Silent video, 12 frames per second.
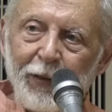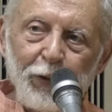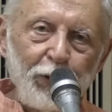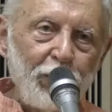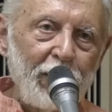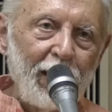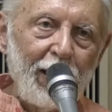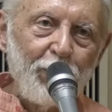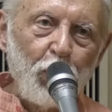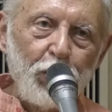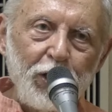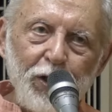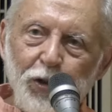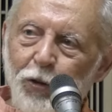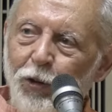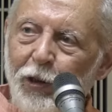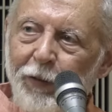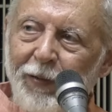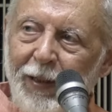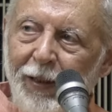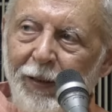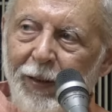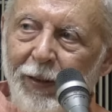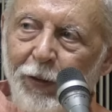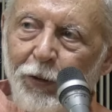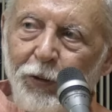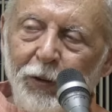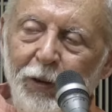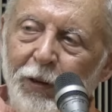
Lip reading: You don't kill emotions. You don't even kill the ego.